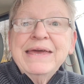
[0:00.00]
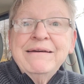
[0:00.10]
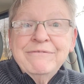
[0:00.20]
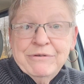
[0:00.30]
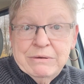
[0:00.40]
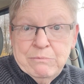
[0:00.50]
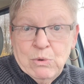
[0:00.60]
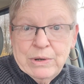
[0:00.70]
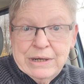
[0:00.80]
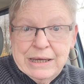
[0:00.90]
every
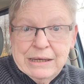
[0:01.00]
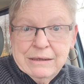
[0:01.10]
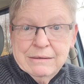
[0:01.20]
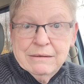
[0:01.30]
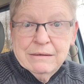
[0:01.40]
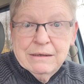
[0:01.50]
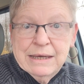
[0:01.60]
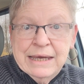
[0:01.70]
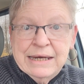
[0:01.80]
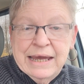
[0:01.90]
morning
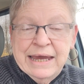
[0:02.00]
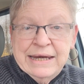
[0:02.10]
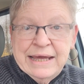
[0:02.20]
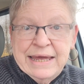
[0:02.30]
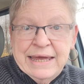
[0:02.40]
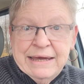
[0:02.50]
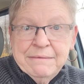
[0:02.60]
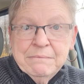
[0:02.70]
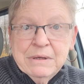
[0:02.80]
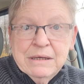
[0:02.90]
at 8
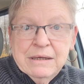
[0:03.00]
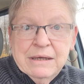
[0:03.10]
a.m.